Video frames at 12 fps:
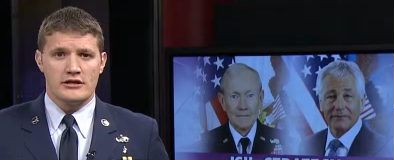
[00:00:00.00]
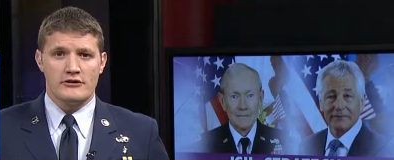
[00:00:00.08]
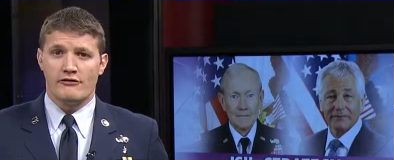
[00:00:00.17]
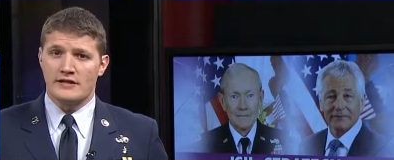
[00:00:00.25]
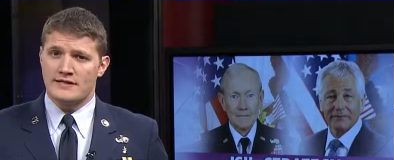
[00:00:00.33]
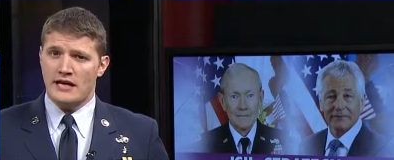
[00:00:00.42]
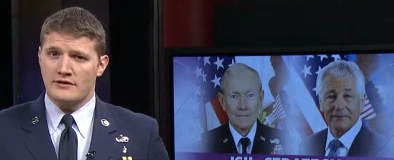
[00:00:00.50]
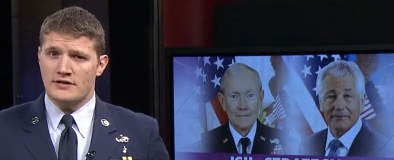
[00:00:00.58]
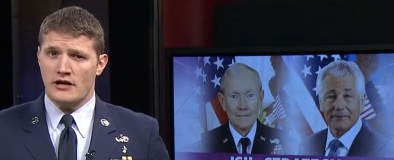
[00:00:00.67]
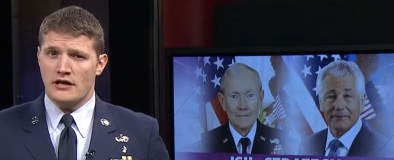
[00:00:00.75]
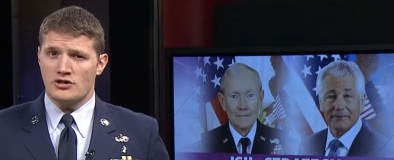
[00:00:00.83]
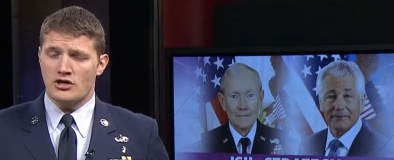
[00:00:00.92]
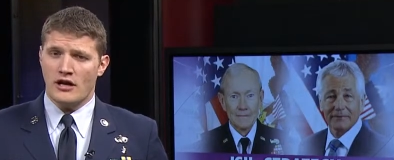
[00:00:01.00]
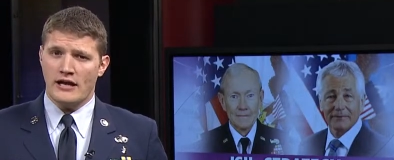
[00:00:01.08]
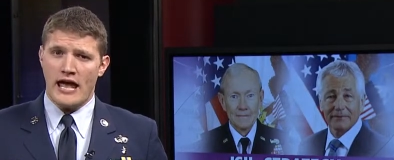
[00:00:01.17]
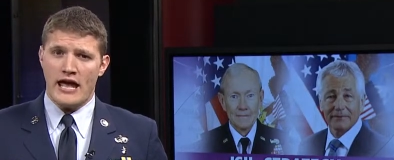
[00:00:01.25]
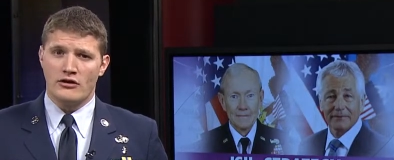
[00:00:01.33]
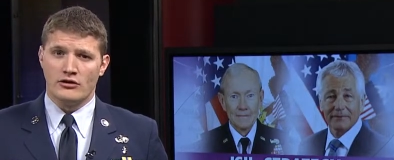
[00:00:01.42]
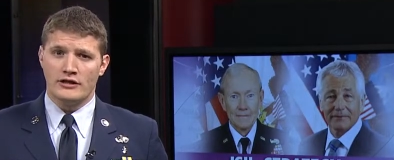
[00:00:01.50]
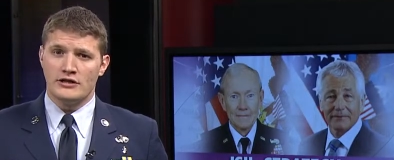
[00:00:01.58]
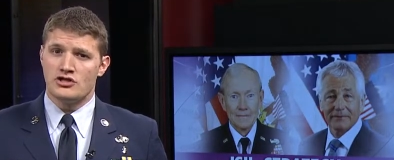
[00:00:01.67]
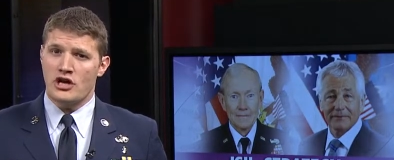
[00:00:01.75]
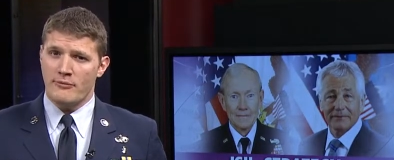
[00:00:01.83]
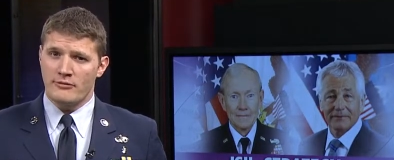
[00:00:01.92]
Speaker 1: Defense Secretary Chuck Hagel
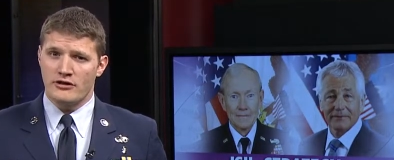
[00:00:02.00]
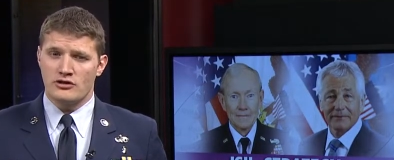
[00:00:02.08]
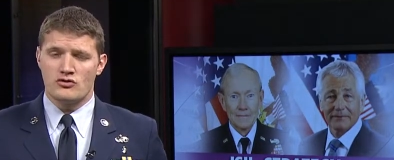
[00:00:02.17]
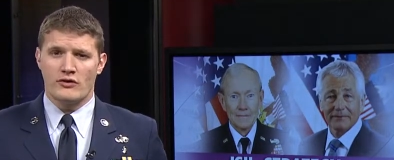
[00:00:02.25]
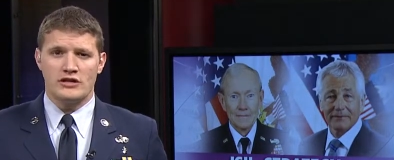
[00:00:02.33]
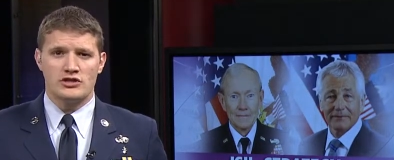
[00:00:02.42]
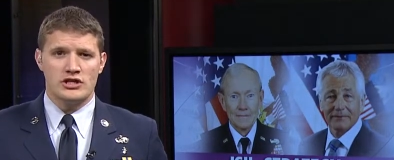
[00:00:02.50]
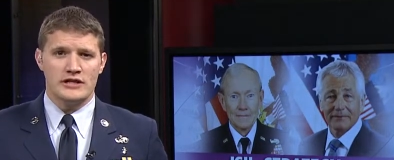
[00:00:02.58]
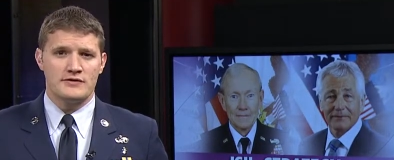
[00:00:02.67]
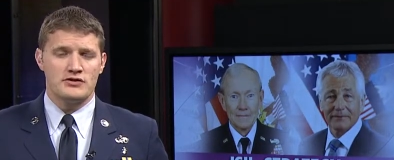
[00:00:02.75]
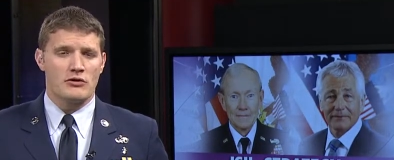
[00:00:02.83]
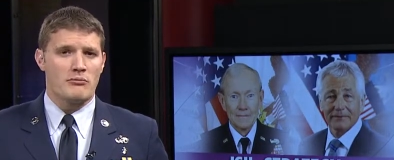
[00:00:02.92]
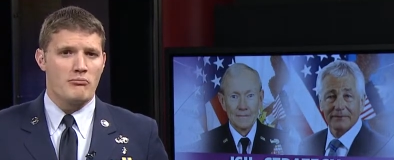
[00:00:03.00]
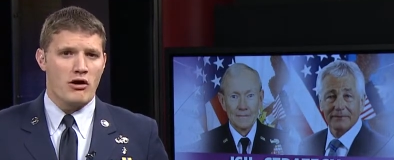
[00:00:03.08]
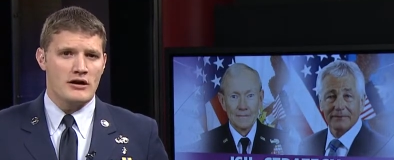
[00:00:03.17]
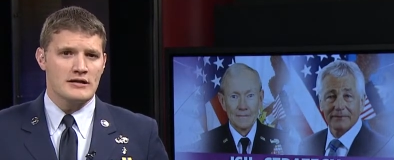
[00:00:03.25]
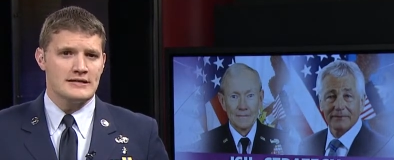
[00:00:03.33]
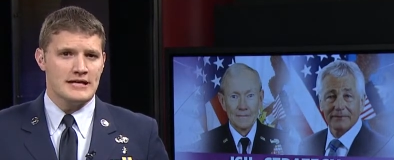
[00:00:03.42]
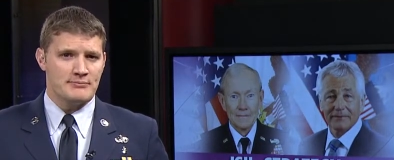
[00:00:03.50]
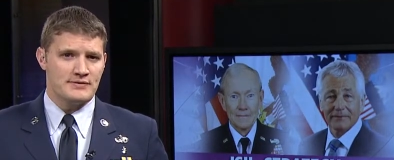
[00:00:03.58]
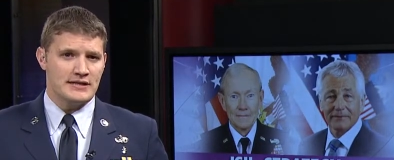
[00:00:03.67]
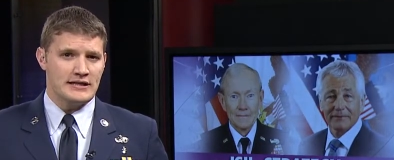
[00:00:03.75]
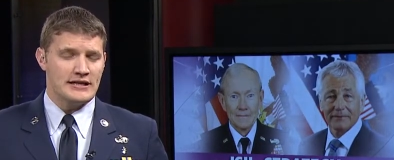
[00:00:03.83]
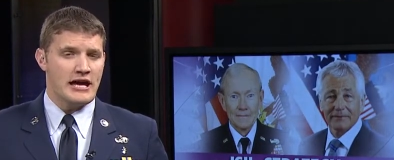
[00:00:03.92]
and Chairman of the Joint Chiefs General Martin
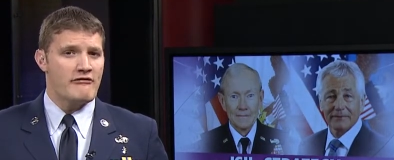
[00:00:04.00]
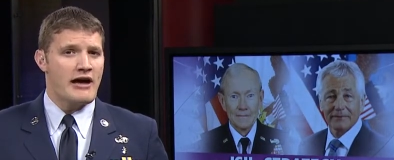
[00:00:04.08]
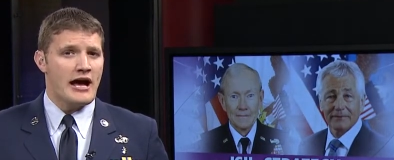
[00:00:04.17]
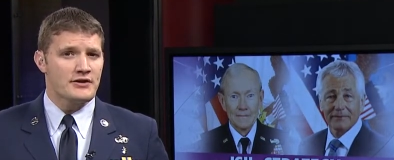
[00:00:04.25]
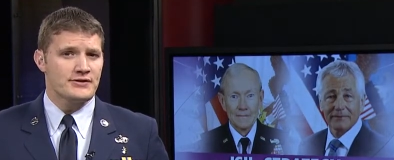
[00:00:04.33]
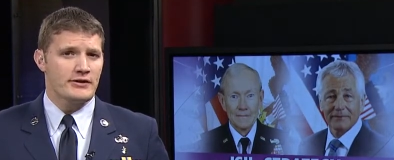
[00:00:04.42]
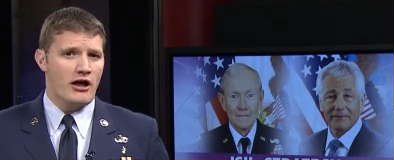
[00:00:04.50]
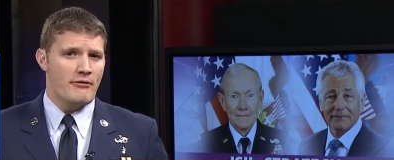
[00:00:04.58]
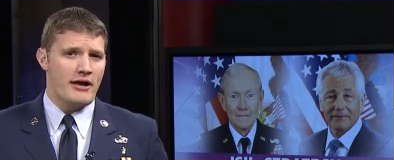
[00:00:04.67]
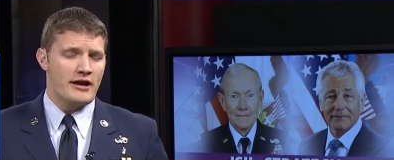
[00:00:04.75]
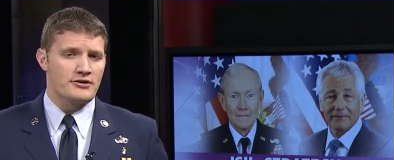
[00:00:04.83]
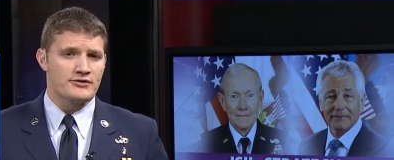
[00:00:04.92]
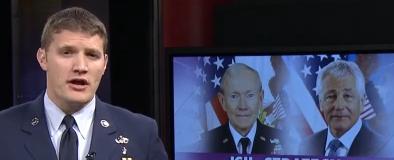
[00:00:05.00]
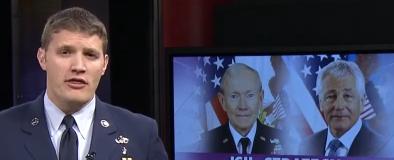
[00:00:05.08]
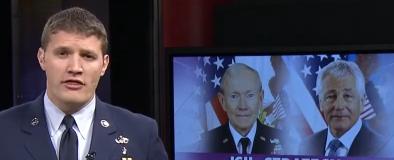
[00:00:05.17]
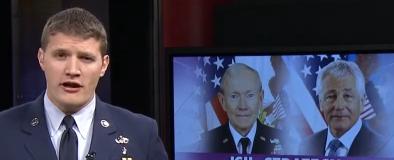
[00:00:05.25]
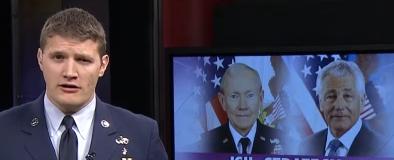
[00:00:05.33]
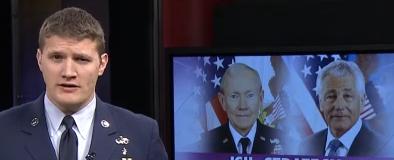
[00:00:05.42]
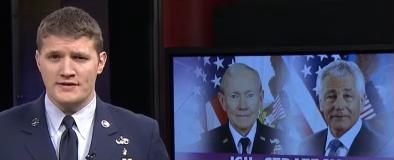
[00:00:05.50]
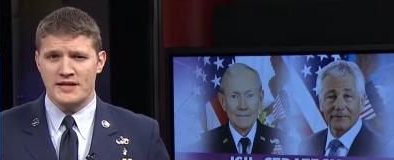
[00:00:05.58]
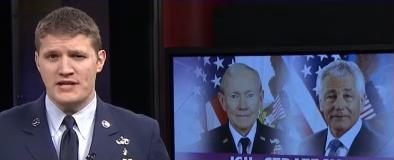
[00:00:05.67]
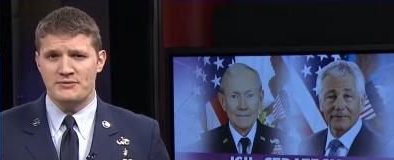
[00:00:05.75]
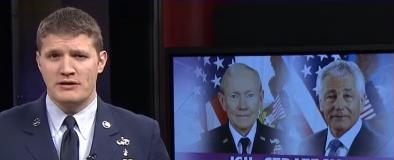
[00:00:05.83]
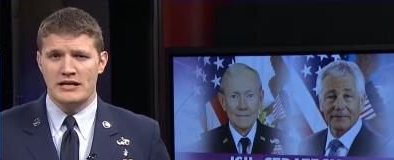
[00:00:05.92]
Dempsey gave House lawmakers their
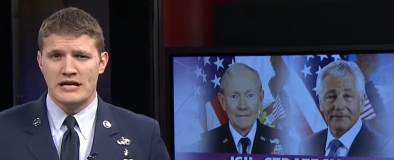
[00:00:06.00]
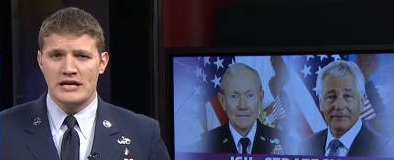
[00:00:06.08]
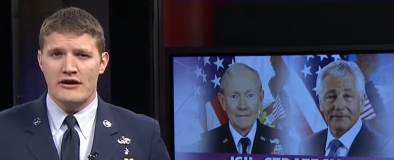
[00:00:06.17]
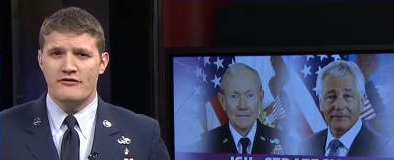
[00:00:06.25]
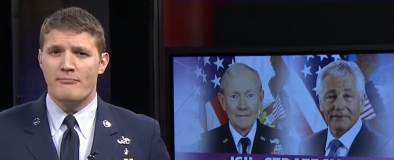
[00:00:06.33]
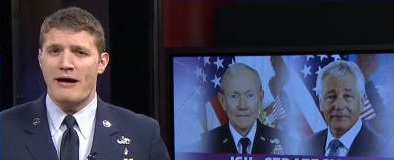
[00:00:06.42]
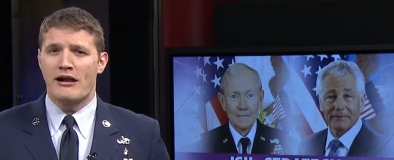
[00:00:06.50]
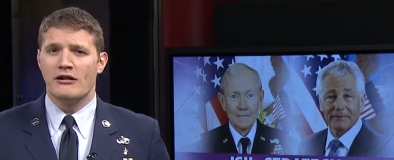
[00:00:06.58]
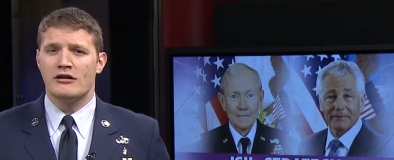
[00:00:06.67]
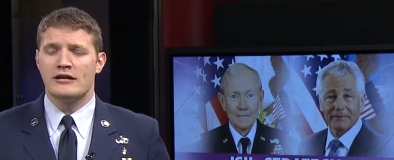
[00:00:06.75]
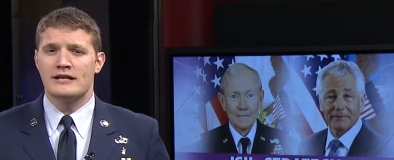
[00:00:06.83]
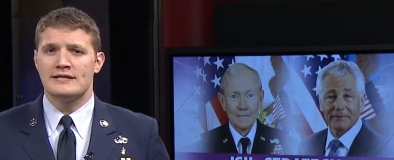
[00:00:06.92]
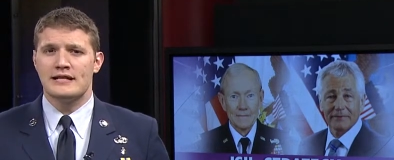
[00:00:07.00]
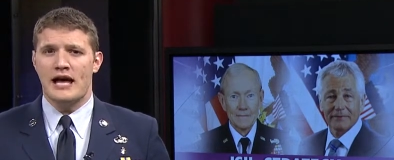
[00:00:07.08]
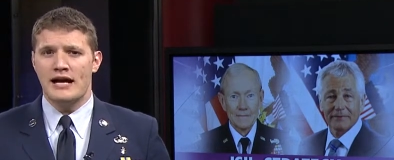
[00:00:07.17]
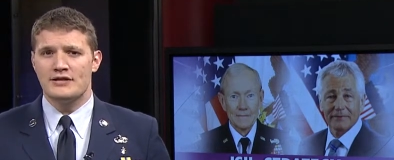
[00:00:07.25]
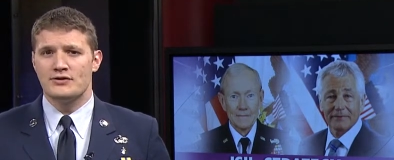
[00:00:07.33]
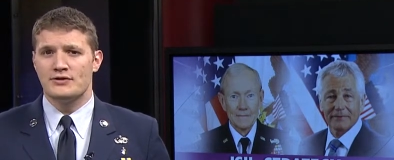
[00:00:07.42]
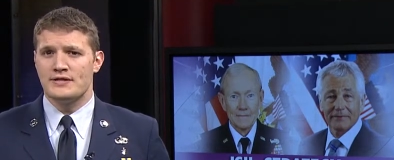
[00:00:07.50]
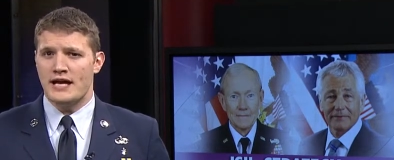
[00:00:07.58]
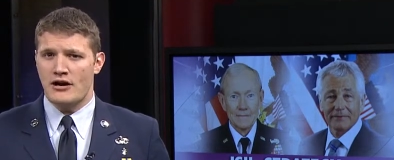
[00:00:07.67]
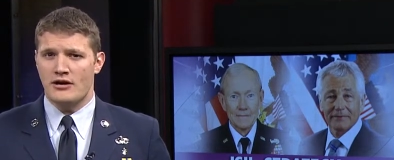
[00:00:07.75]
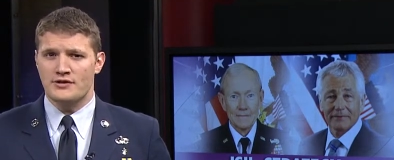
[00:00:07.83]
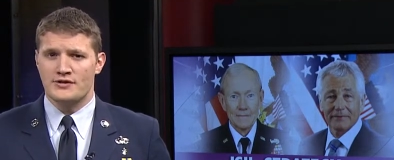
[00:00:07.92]
assessment of the battle against ISIL
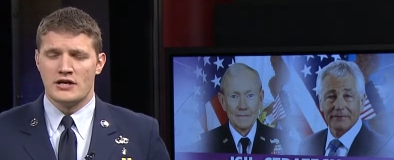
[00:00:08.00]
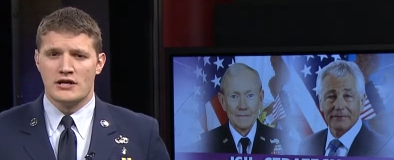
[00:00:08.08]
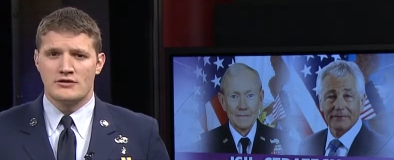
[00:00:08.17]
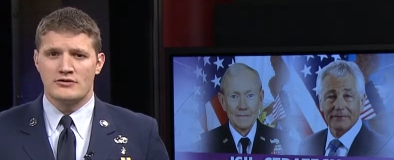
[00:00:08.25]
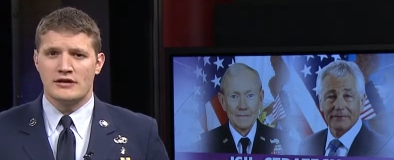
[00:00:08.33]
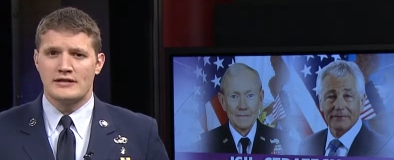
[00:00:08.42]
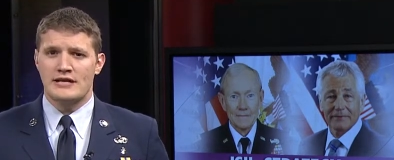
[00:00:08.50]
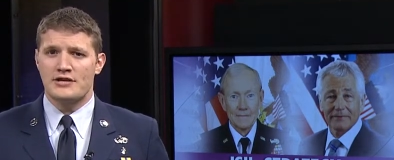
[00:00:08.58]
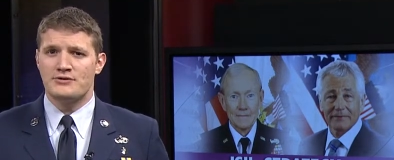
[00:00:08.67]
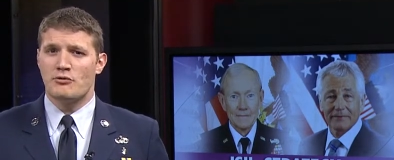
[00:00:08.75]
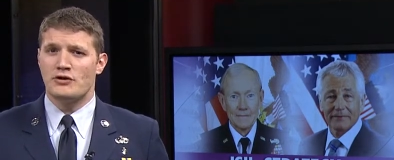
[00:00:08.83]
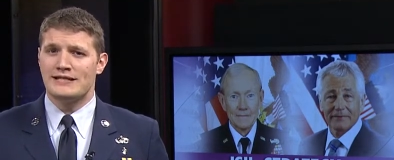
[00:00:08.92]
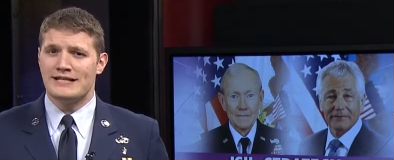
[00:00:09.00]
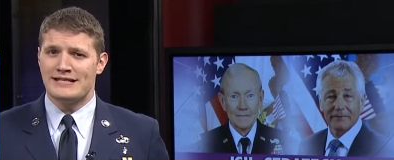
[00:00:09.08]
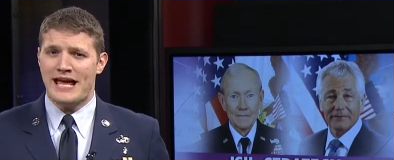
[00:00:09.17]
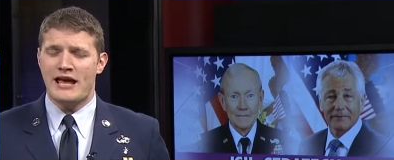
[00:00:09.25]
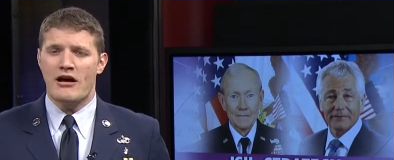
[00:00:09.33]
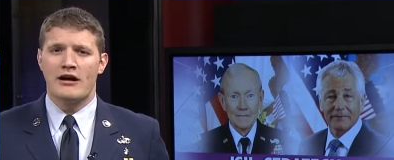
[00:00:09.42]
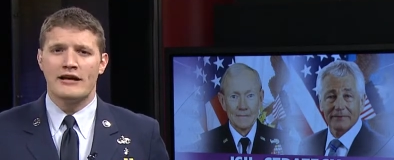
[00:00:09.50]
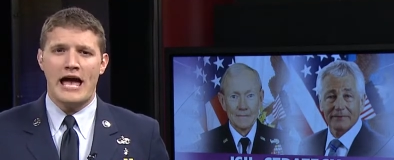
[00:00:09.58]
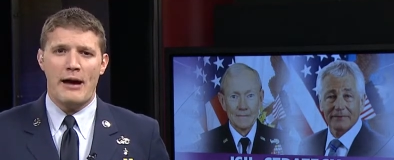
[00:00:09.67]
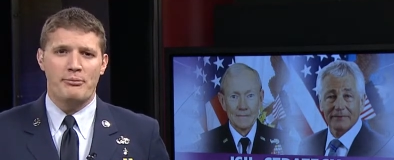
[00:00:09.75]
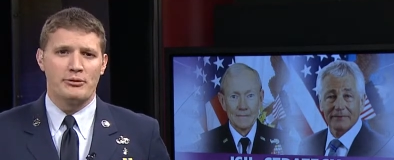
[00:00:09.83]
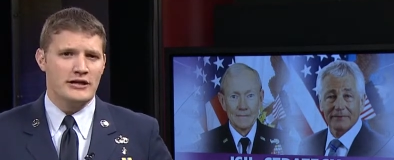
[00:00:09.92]
terrorists during testimony today on
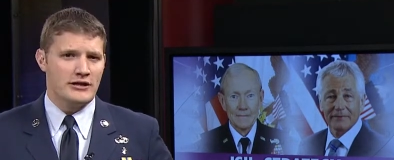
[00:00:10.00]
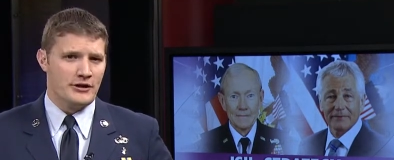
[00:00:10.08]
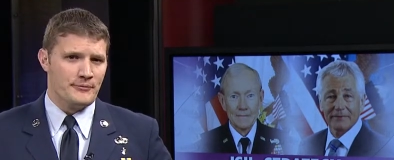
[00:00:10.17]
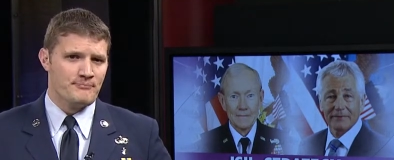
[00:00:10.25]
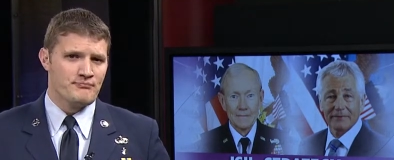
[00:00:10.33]
Capitol Hill.